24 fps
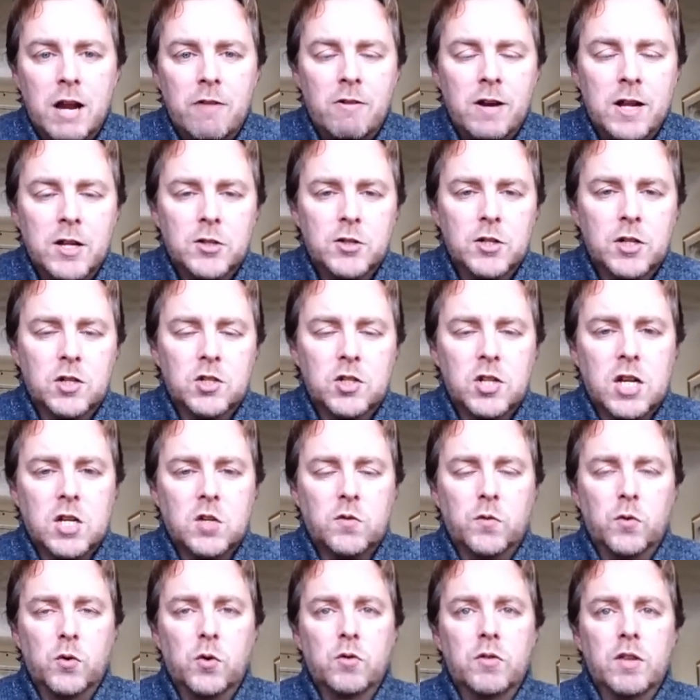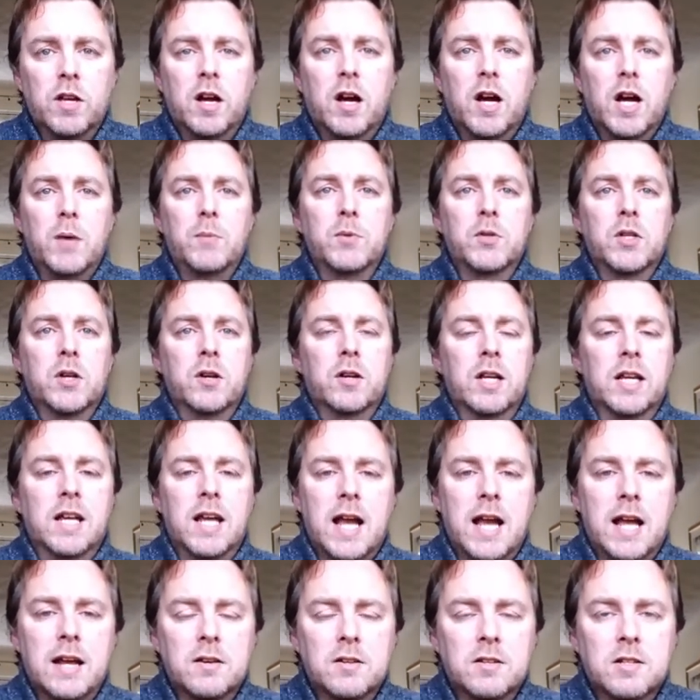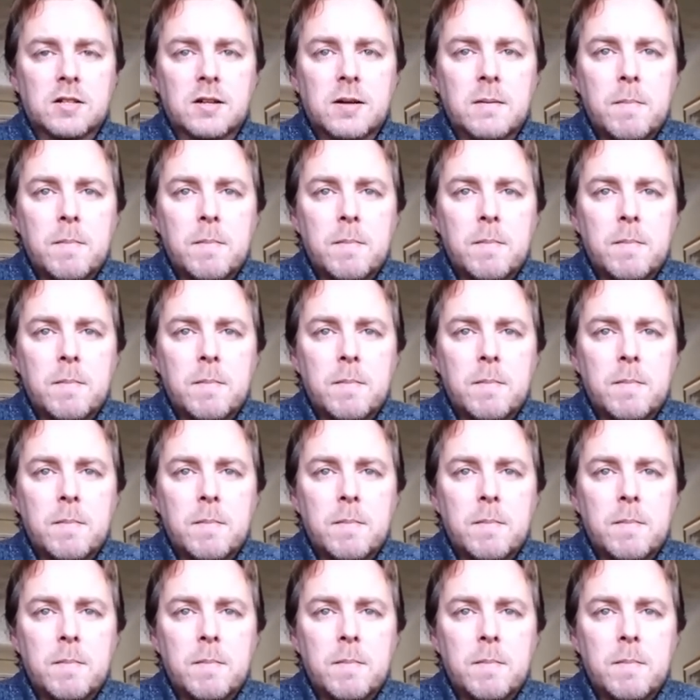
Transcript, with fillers: really successful, that I was going to get,